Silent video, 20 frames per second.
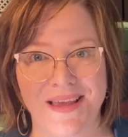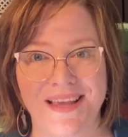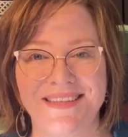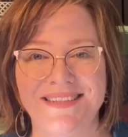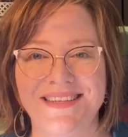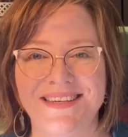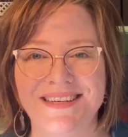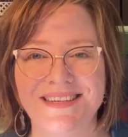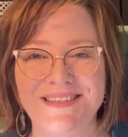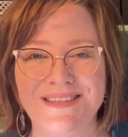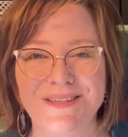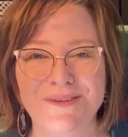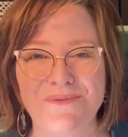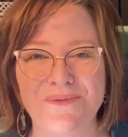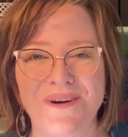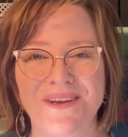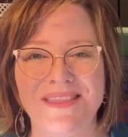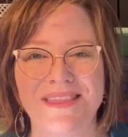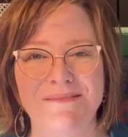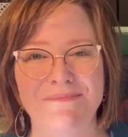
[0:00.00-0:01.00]
as it is the
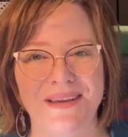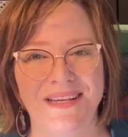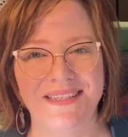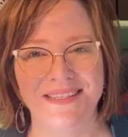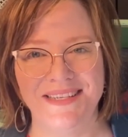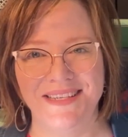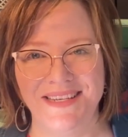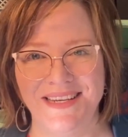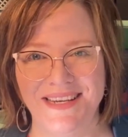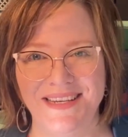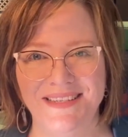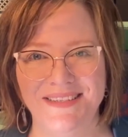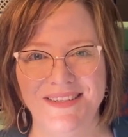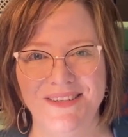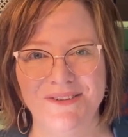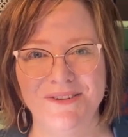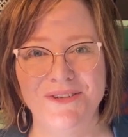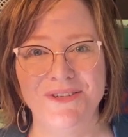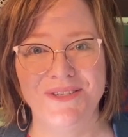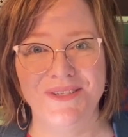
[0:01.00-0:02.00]
one that makes it
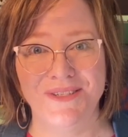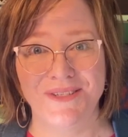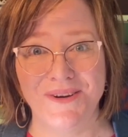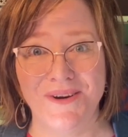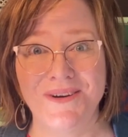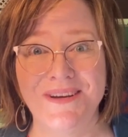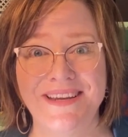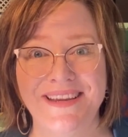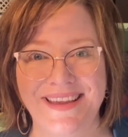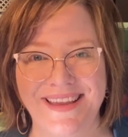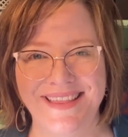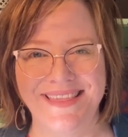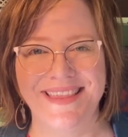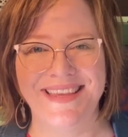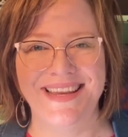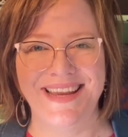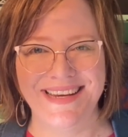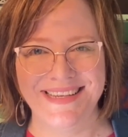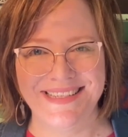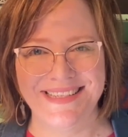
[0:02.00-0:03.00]
easier to start again the
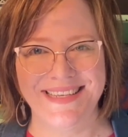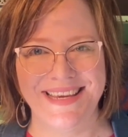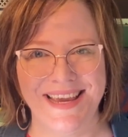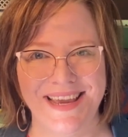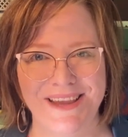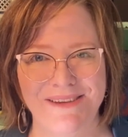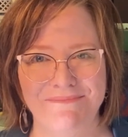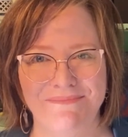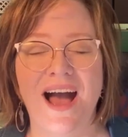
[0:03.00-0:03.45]
next time.